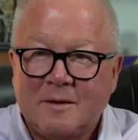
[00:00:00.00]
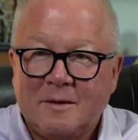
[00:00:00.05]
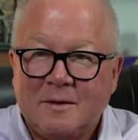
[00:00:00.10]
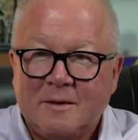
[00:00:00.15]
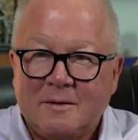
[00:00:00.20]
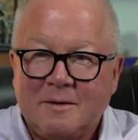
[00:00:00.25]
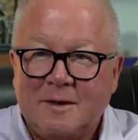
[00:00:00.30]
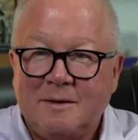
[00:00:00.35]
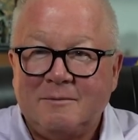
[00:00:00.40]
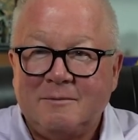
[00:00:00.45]

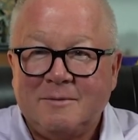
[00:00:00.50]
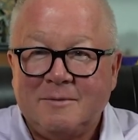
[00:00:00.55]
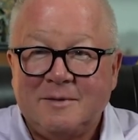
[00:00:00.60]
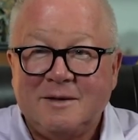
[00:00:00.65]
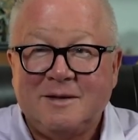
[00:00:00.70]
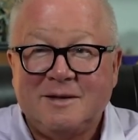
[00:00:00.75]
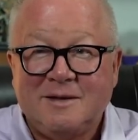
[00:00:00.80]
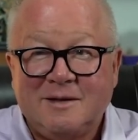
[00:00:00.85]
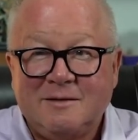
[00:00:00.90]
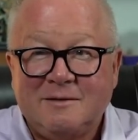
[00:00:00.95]
Yeah.
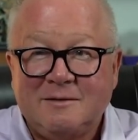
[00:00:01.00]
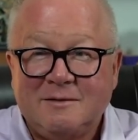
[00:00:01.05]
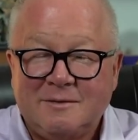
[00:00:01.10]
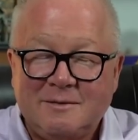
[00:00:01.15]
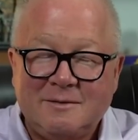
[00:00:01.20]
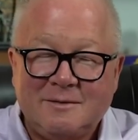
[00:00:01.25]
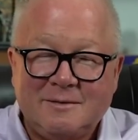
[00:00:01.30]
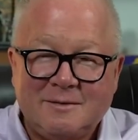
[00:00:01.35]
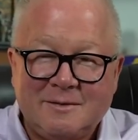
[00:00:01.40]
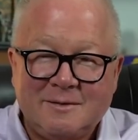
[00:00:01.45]
So
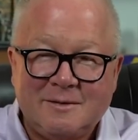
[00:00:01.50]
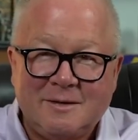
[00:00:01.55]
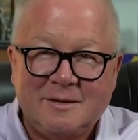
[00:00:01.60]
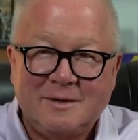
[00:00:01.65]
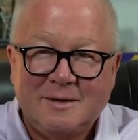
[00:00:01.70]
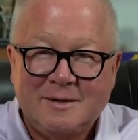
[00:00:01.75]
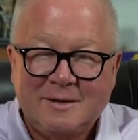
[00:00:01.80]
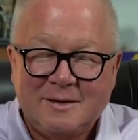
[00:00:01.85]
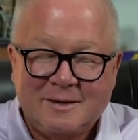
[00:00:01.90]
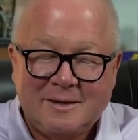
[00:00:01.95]
happier?
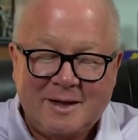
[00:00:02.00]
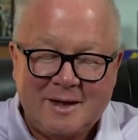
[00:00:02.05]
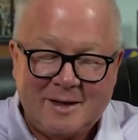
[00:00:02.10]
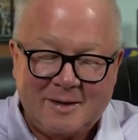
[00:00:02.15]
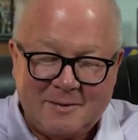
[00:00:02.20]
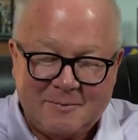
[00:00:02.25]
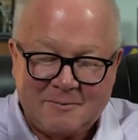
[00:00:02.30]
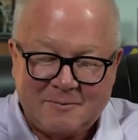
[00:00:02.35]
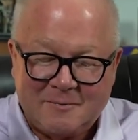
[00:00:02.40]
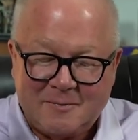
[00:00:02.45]

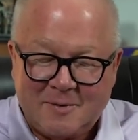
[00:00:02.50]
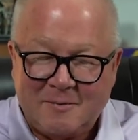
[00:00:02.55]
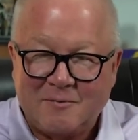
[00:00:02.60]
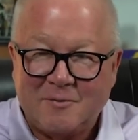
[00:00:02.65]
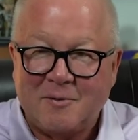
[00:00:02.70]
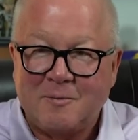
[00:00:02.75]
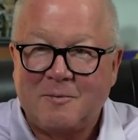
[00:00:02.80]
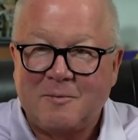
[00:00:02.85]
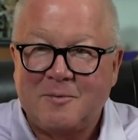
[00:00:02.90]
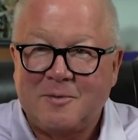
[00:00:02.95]
Yeah, I
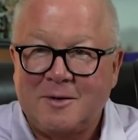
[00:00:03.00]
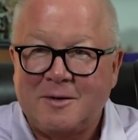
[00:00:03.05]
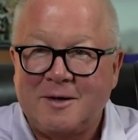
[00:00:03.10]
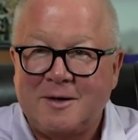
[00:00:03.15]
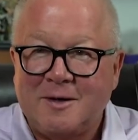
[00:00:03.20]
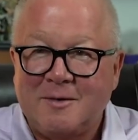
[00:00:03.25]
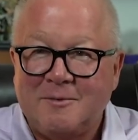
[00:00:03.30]
feel good now.